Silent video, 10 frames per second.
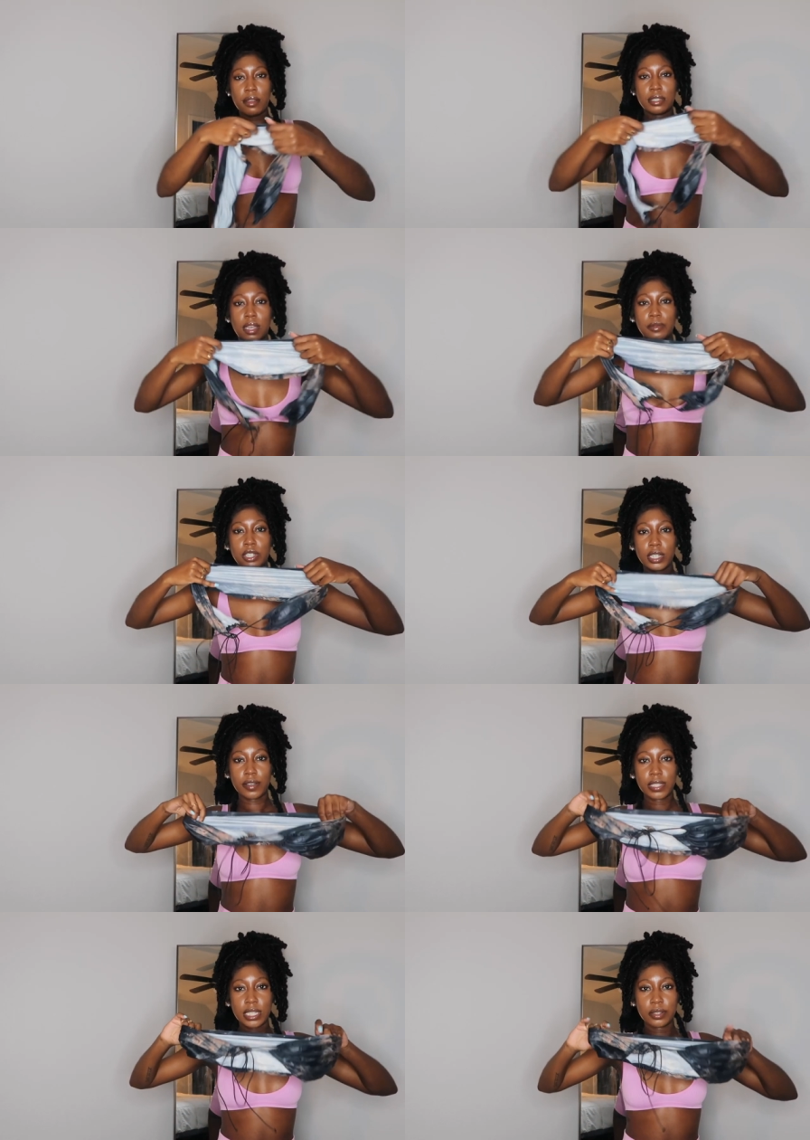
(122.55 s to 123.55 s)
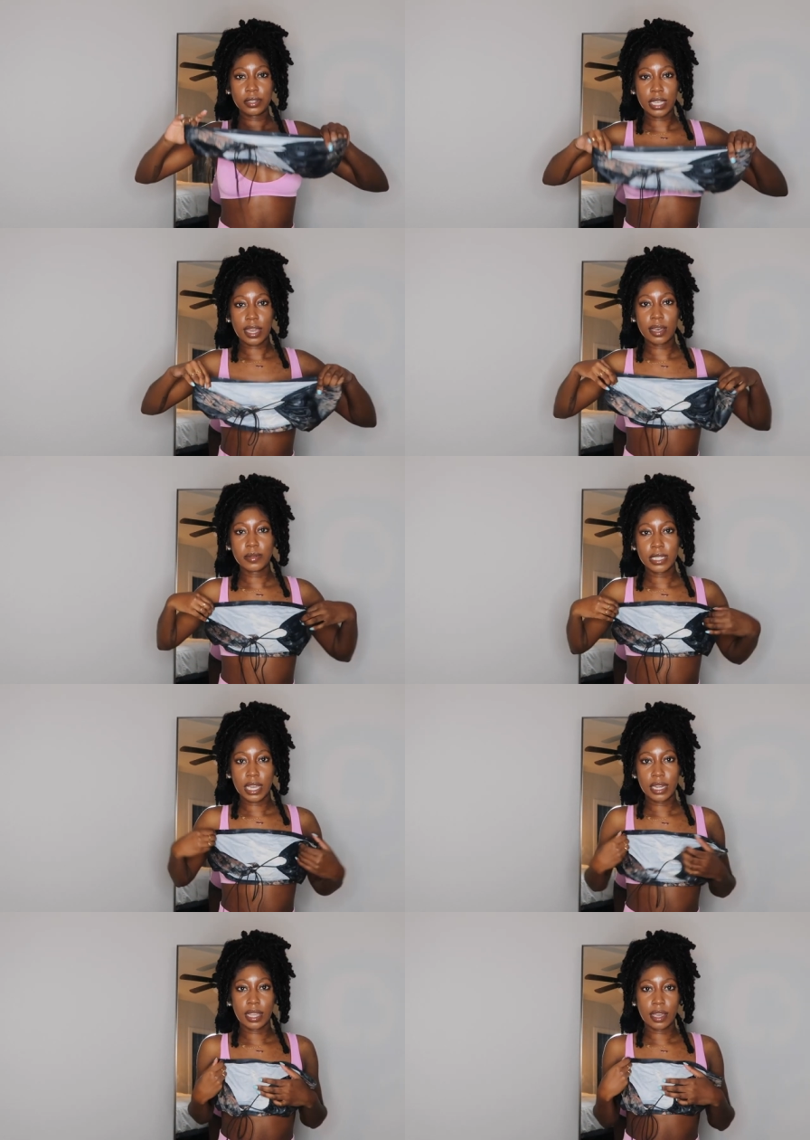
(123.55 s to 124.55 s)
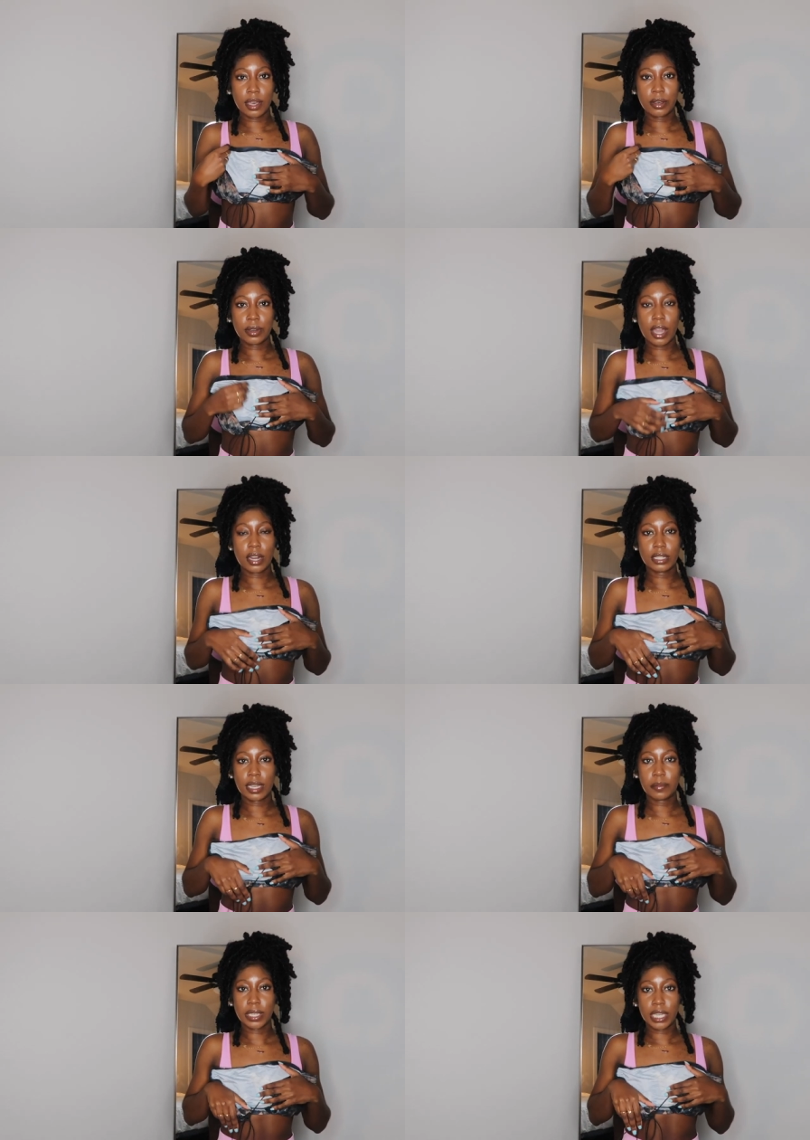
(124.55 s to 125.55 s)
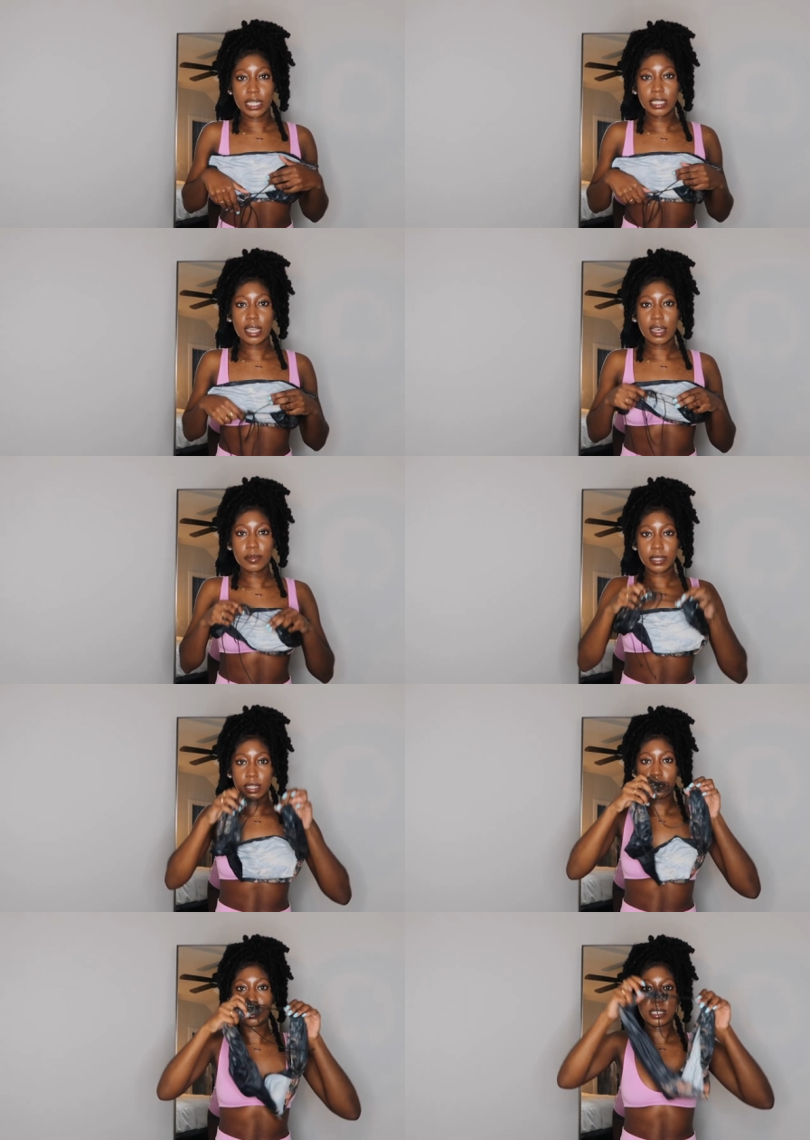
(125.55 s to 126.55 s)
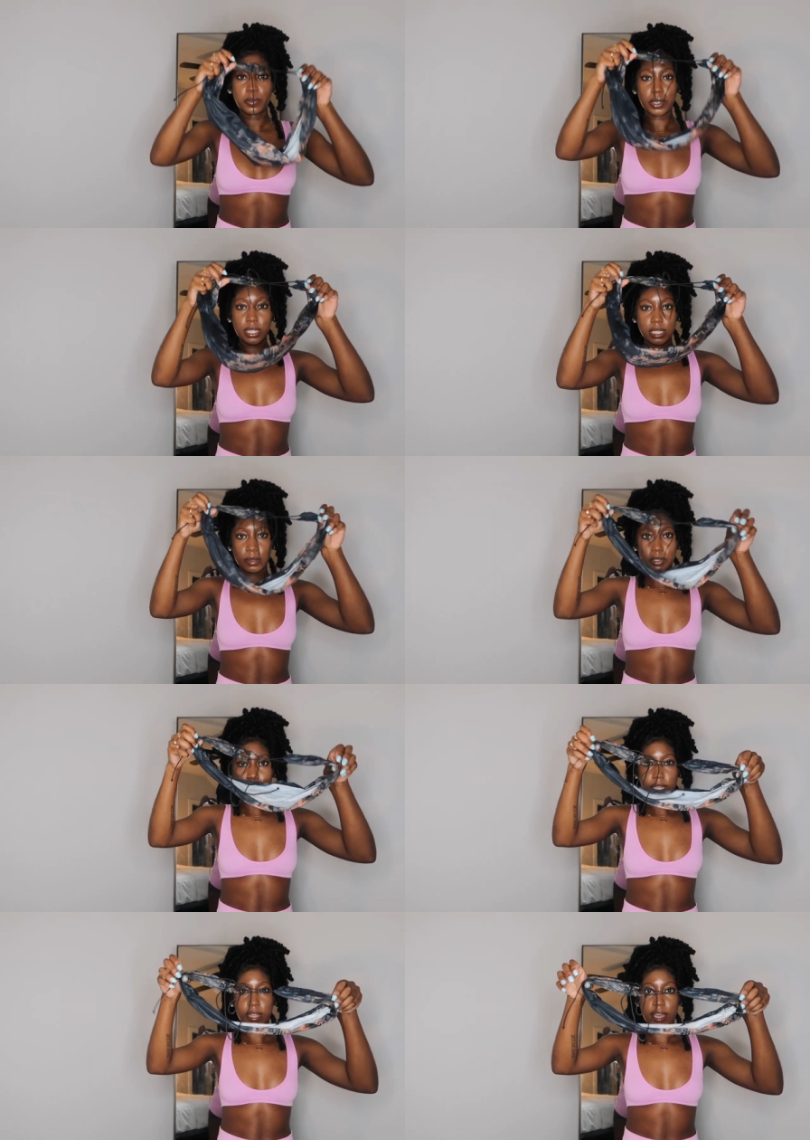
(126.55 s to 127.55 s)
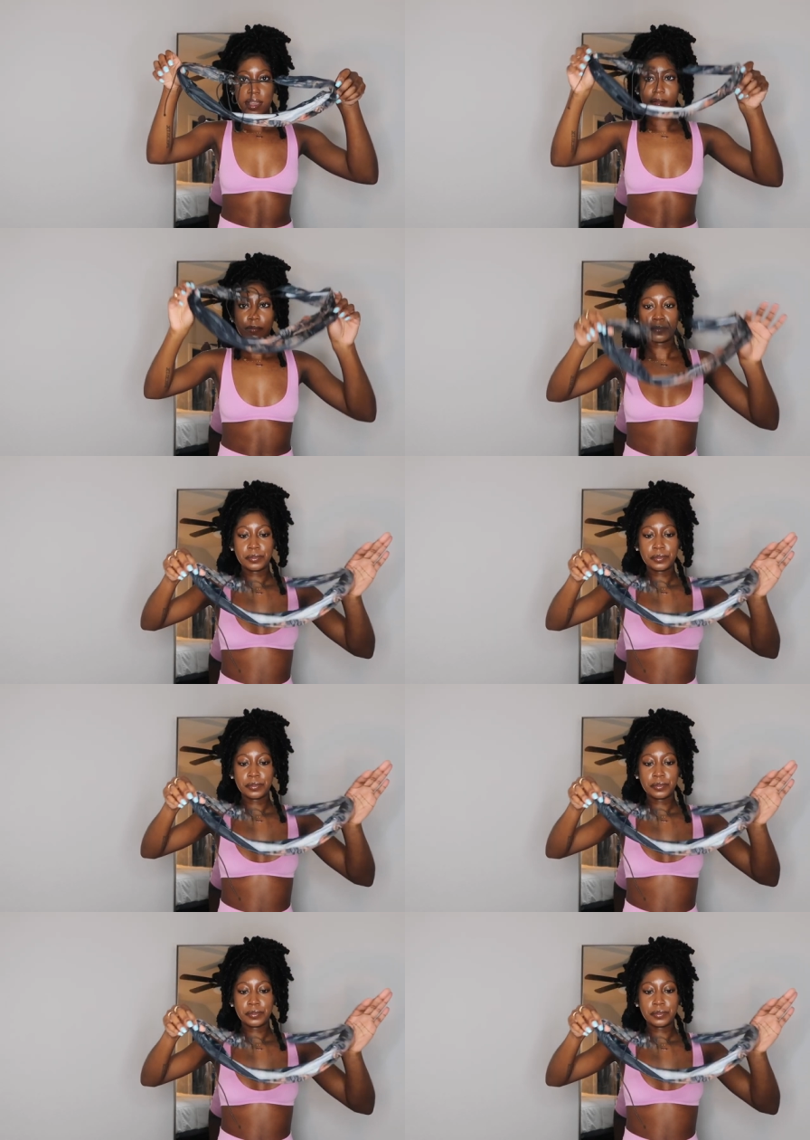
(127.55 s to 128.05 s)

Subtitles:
So I'm sure y'all have seen those like upside down kind of like bikini tops. This is pretty similar to that.